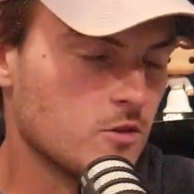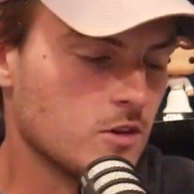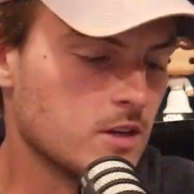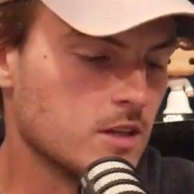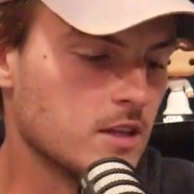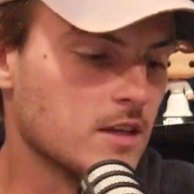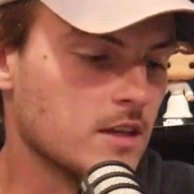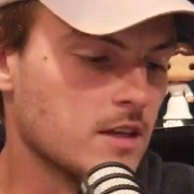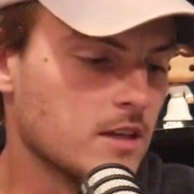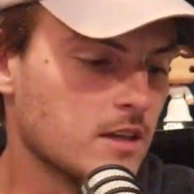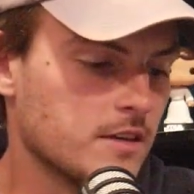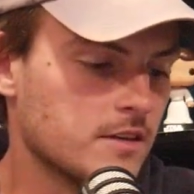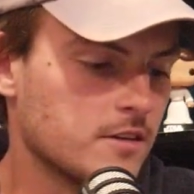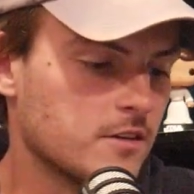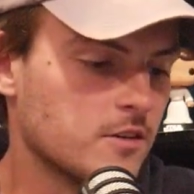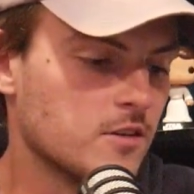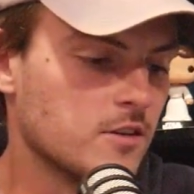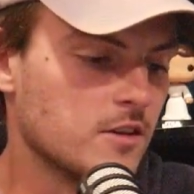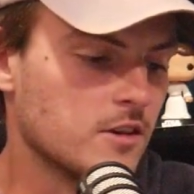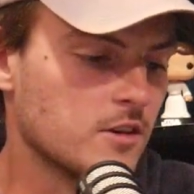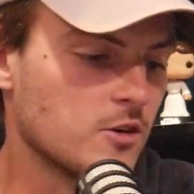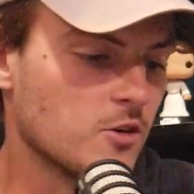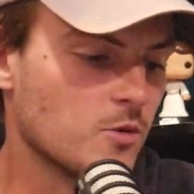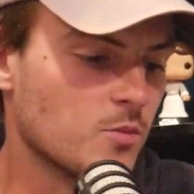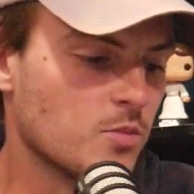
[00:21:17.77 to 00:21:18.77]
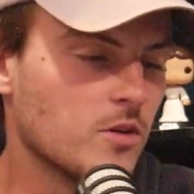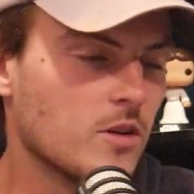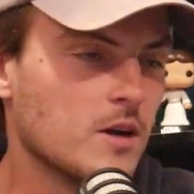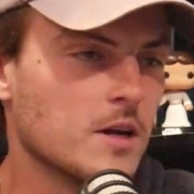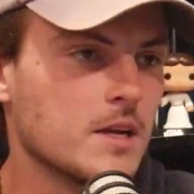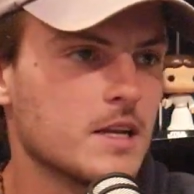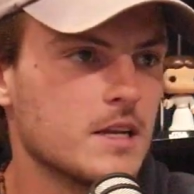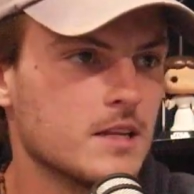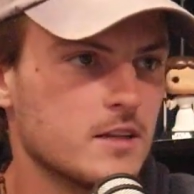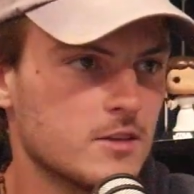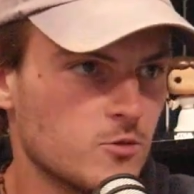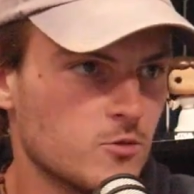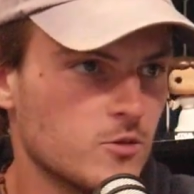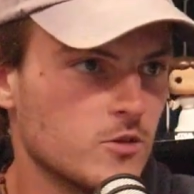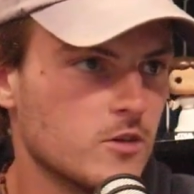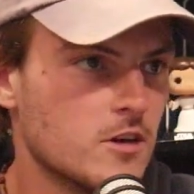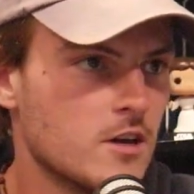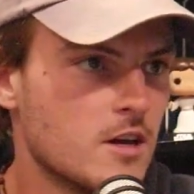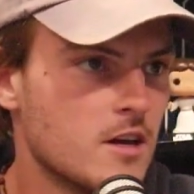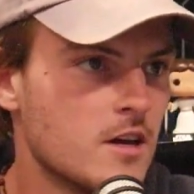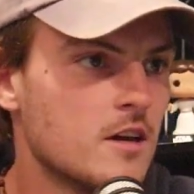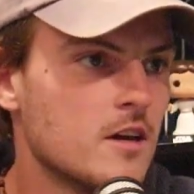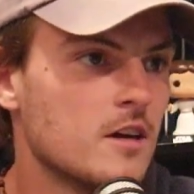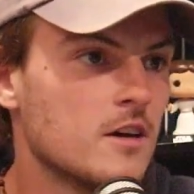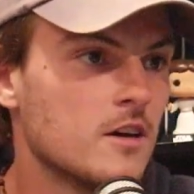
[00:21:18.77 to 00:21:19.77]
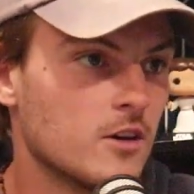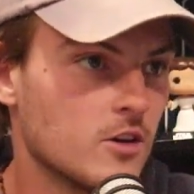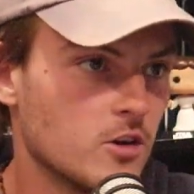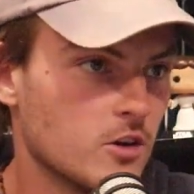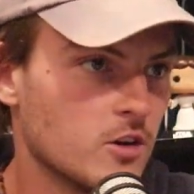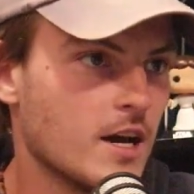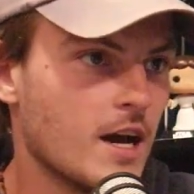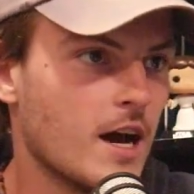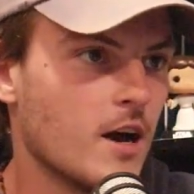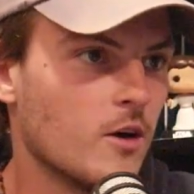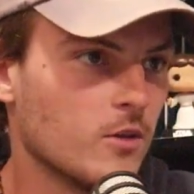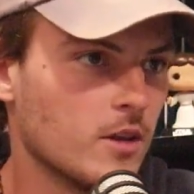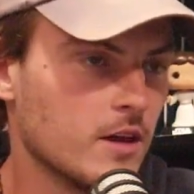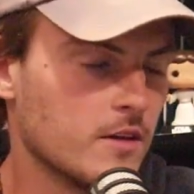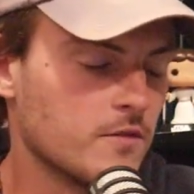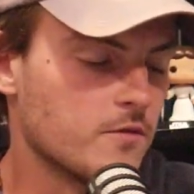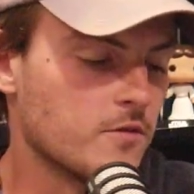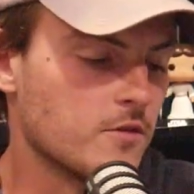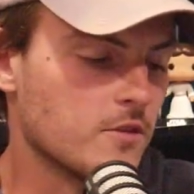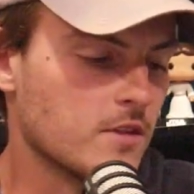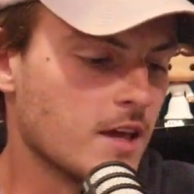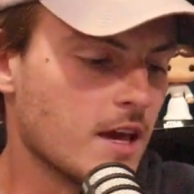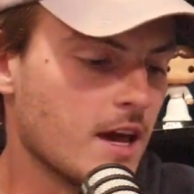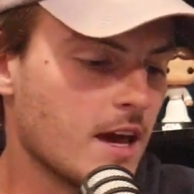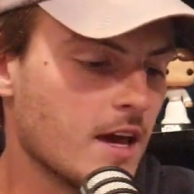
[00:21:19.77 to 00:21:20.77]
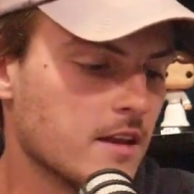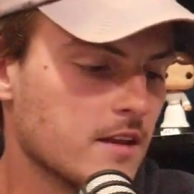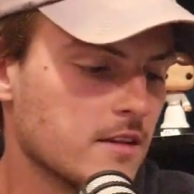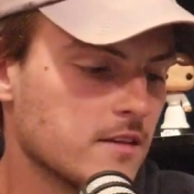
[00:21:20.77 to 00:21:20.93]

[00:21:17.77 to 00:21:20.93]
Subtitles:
And that's good that you're plugged into a good outlet for that.